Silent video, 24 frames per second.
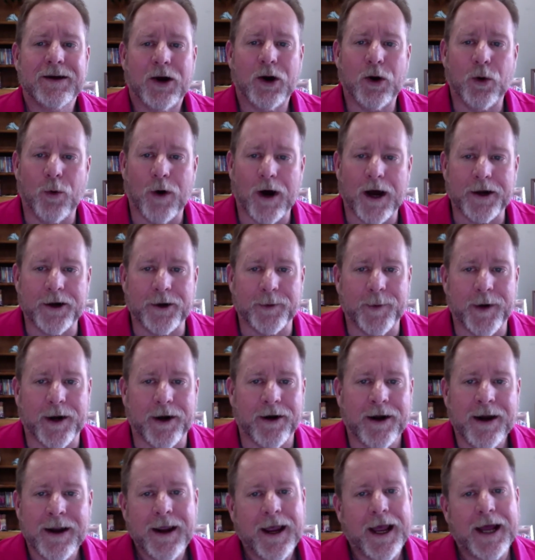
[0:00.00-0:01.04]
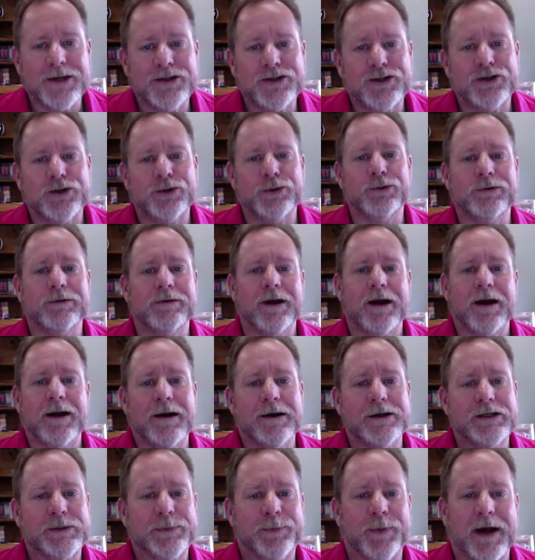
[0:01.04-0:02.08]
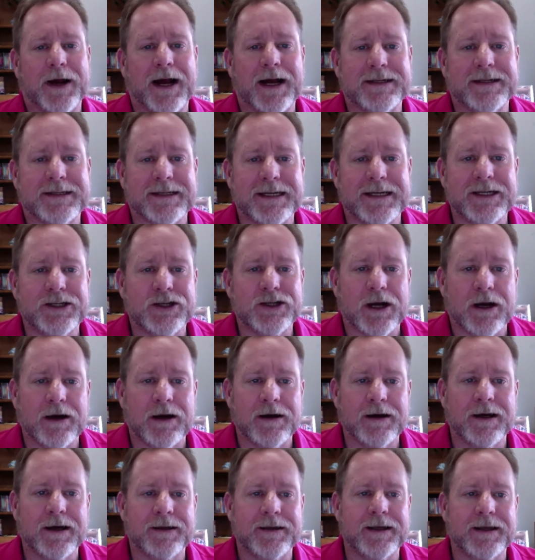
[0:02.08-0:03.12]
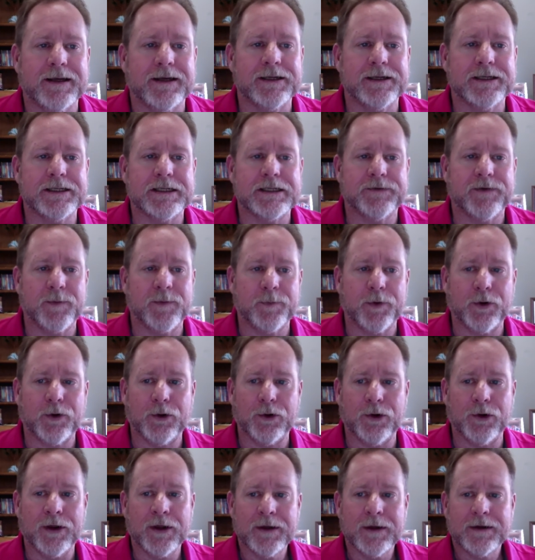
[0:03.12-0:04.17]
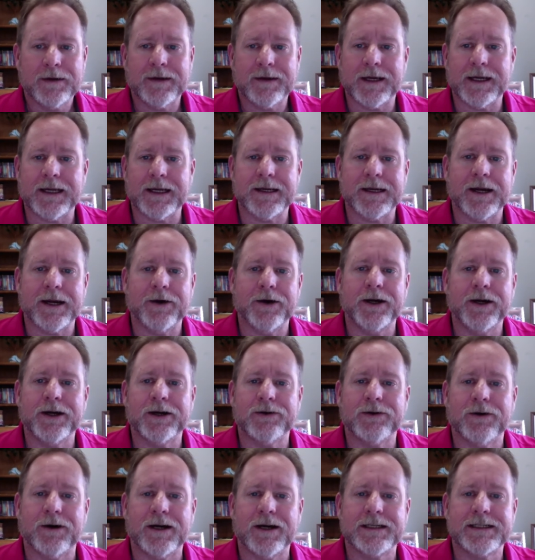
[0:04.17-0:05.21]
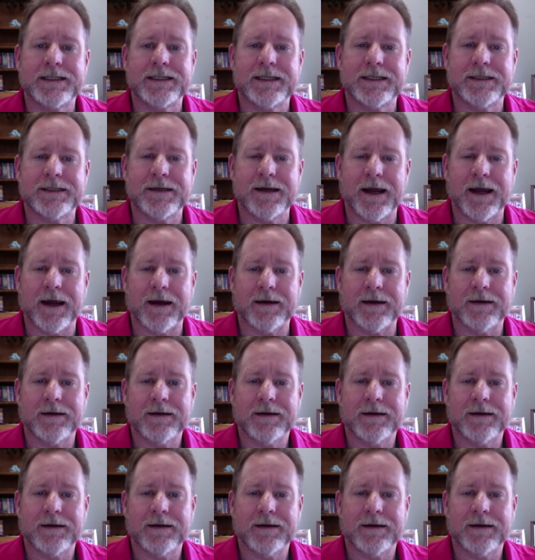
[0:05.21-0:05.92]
A water bear had two large pots, each hung on the ends of a pole that he carried across his neck.